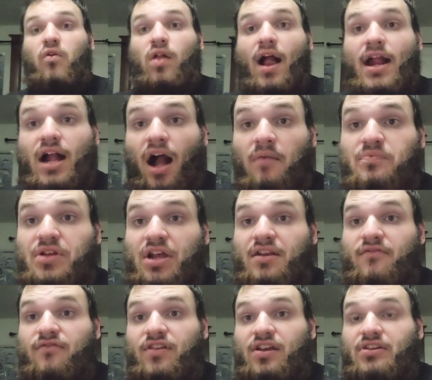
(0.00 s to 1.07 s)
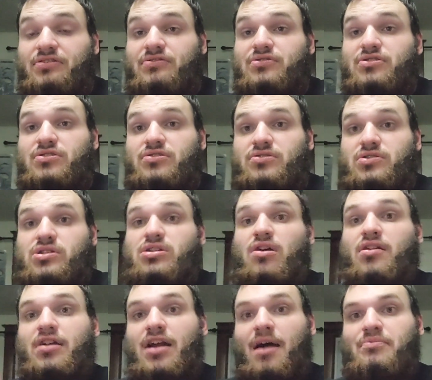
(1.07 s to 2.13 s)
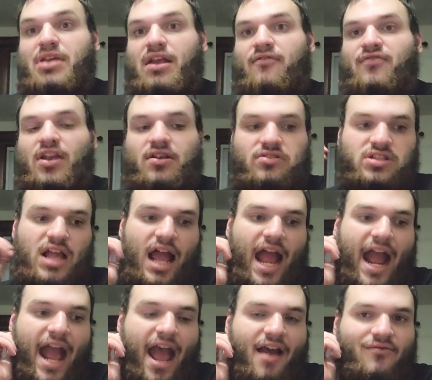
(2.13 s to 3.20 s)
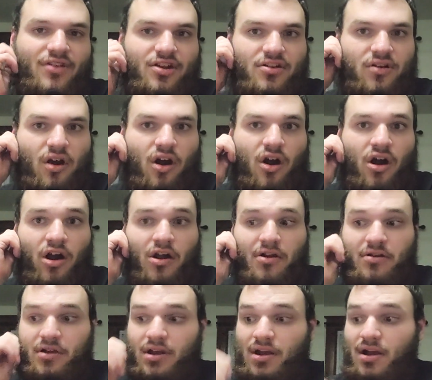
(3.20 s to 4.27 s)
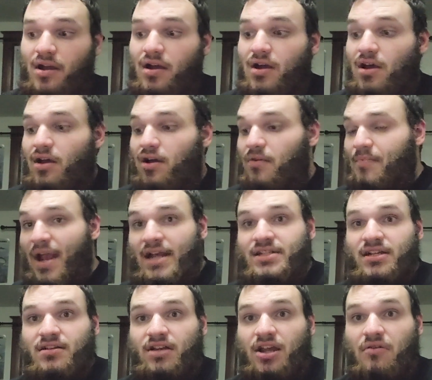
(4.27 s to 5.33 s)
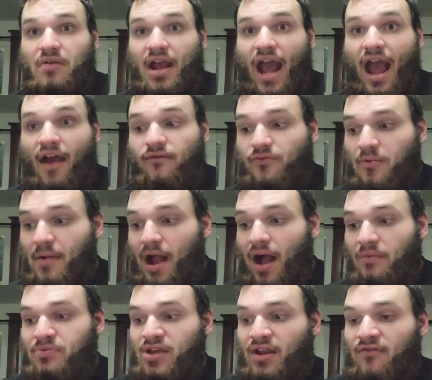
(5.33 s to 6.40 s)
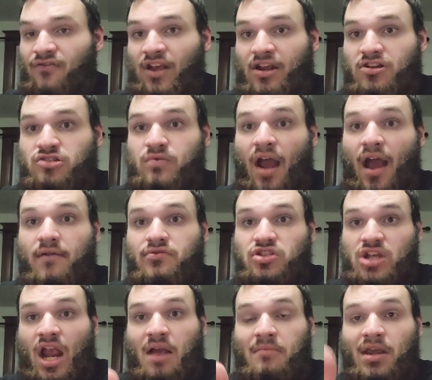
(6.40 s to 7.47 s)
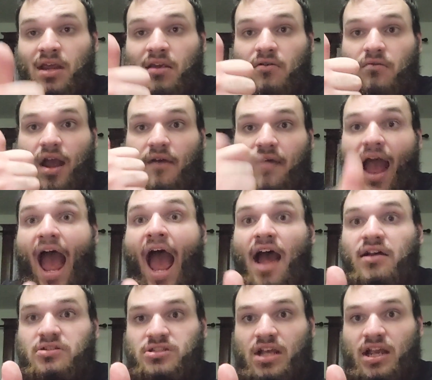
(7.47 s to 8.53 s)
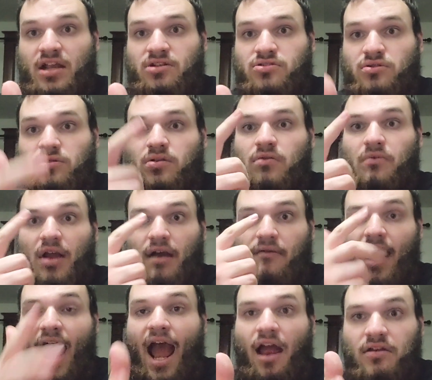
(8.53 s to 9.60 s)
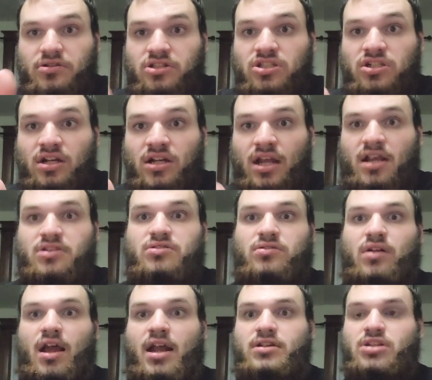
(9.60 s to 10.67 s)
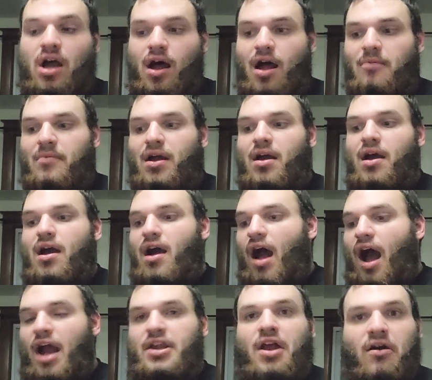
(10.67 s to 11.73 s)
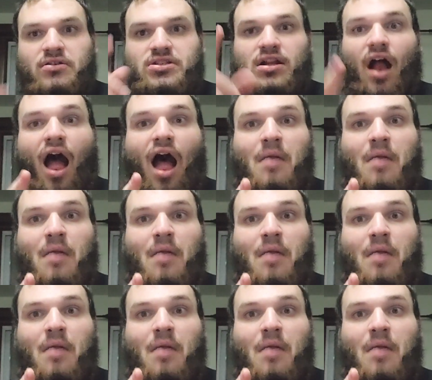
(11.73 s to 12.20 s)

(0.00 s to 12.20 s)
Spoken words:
like updated figures. So the updated figures that I have here are, basically for my updated figures, we have Sammy, we have Alice Angel, we have Alice Sun Angel, and Tom. I know it's an